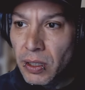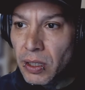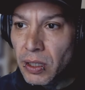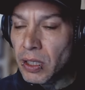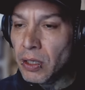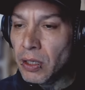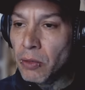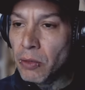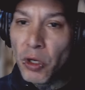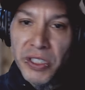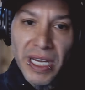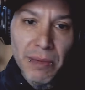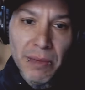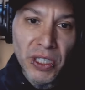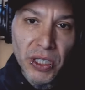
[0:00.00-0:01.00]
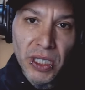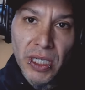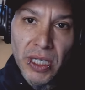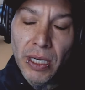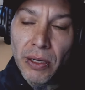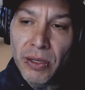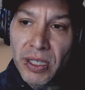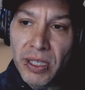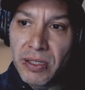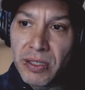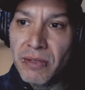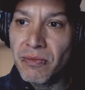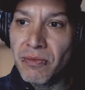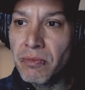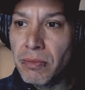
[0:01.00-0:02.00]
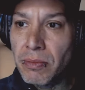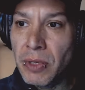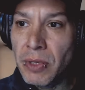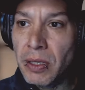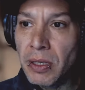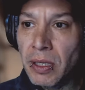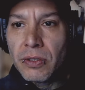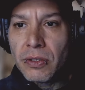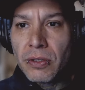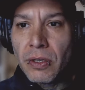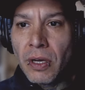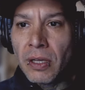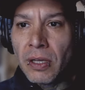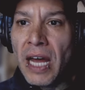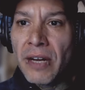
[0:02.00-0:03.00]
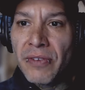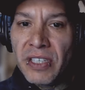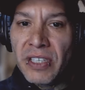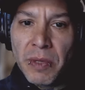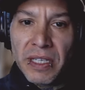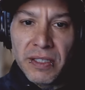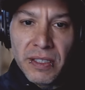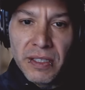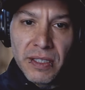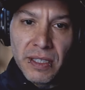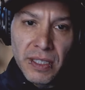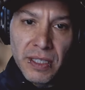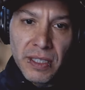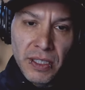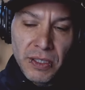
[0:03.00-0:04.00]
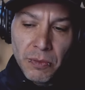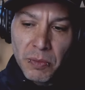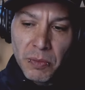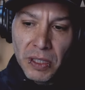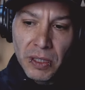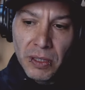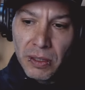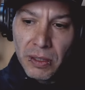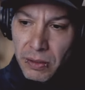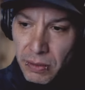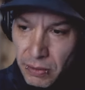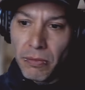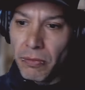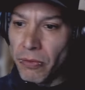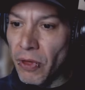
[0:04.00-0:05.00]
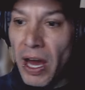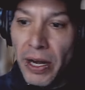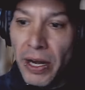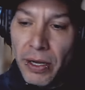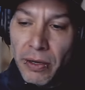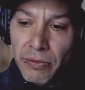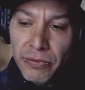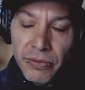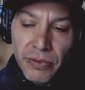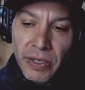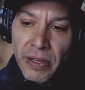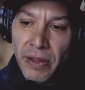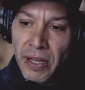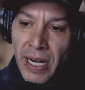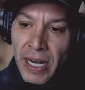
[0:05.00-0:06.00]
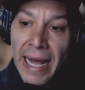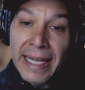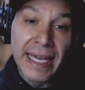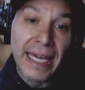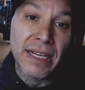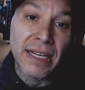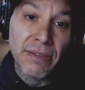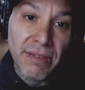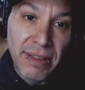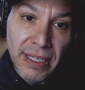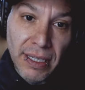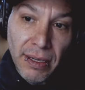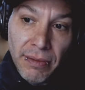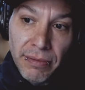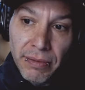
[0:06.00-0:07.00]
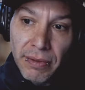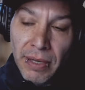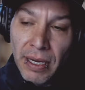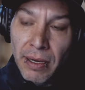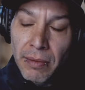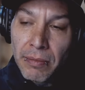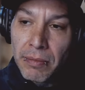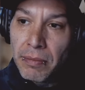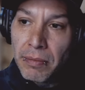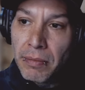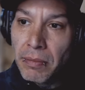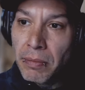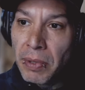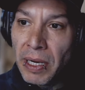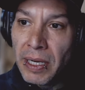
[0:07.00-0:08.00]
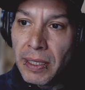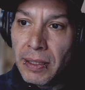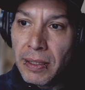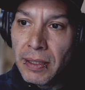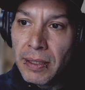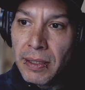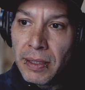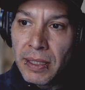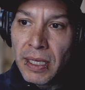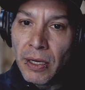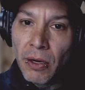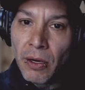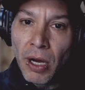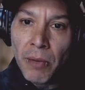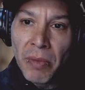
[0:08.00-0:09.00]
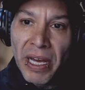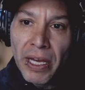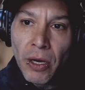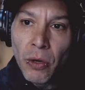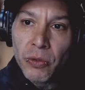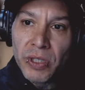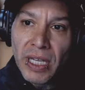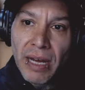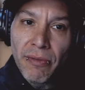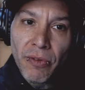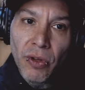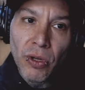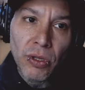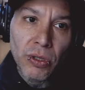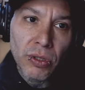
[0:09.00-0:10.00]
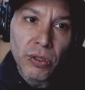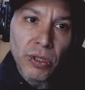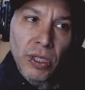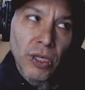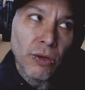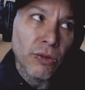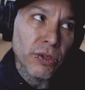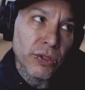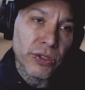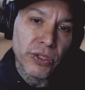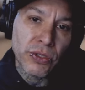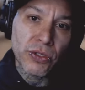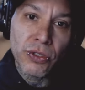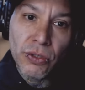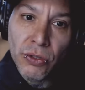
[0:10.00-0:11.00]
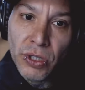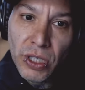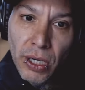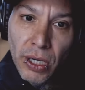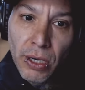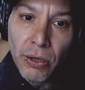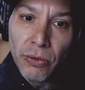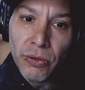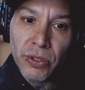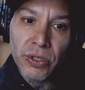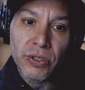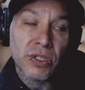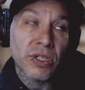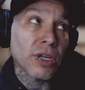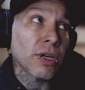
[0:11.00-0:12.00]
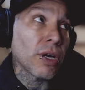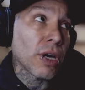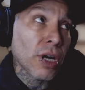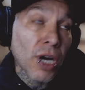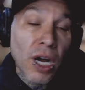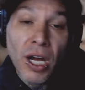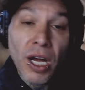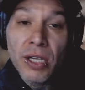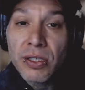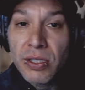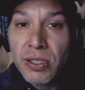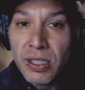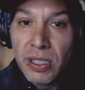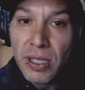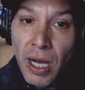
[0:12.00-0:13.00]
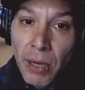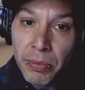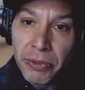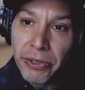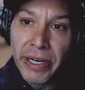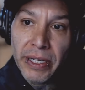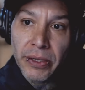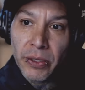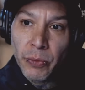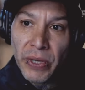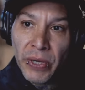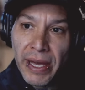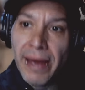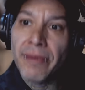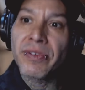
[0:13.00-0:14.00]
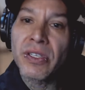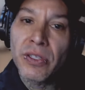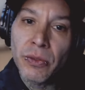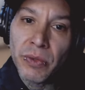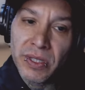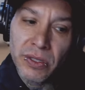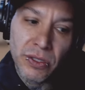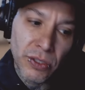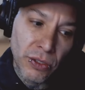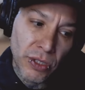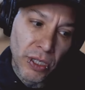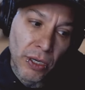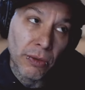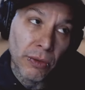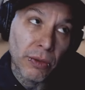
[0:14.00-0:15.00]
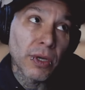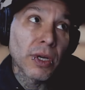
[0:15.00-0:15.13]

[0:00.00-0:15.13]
you know, multimillionaire that's, you know, a lot of expenses that need to be thought of that I can't even think of. Um, but, you know, on my own level, you know there's the studio there's the constant upgrade that we have to do with the studio